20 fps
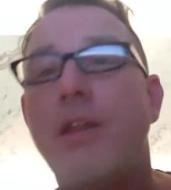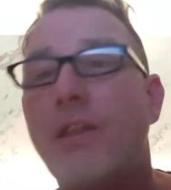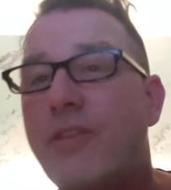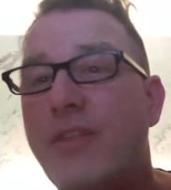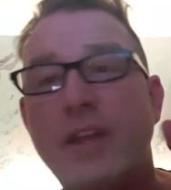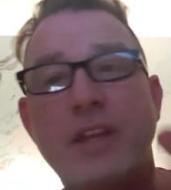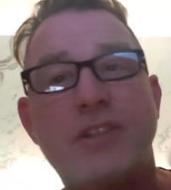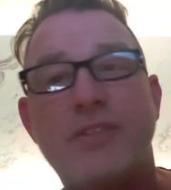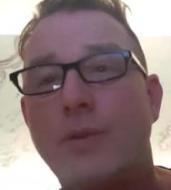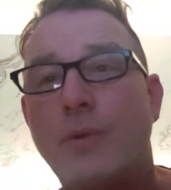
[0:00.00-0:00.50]

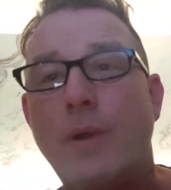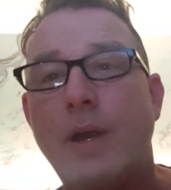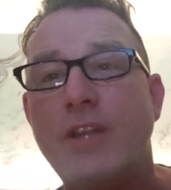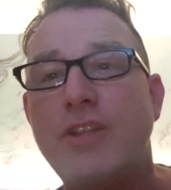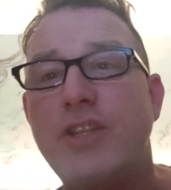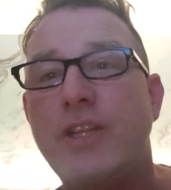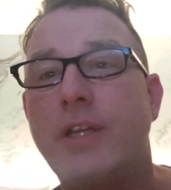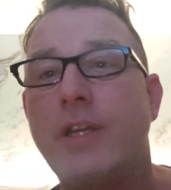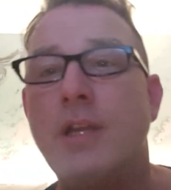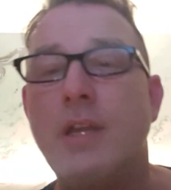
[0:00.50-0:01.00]
Thanks for
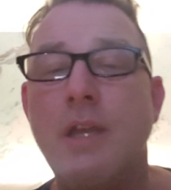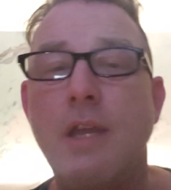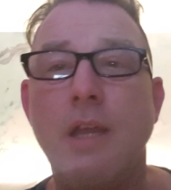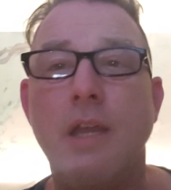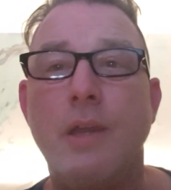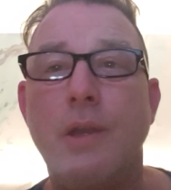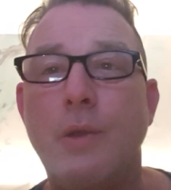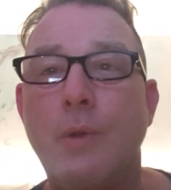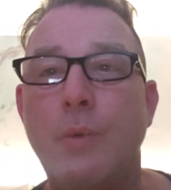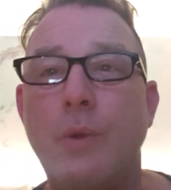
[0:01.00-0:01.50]
watching.
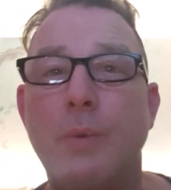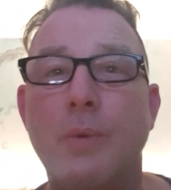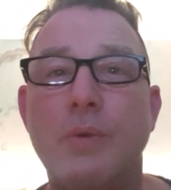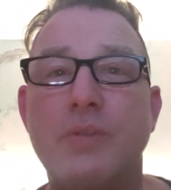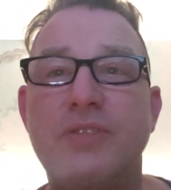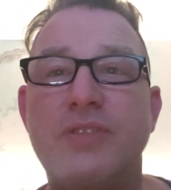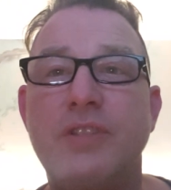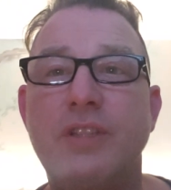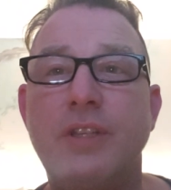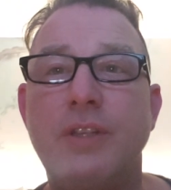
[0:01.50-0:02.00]
We
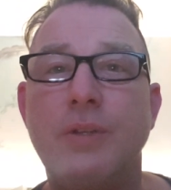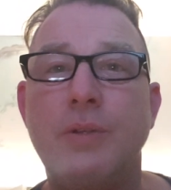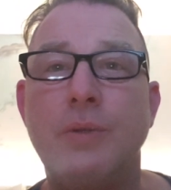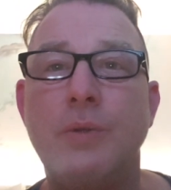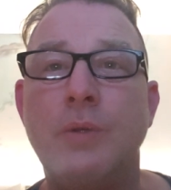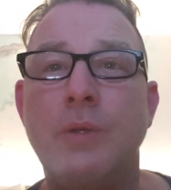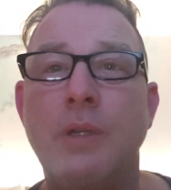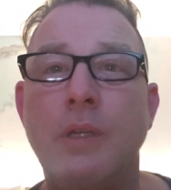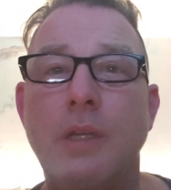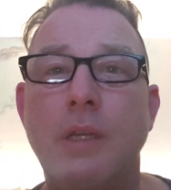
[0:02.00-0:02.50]
will see
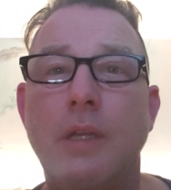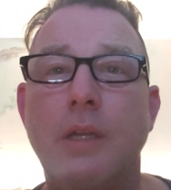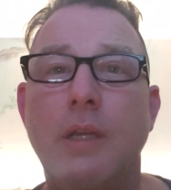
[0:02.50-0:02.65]
you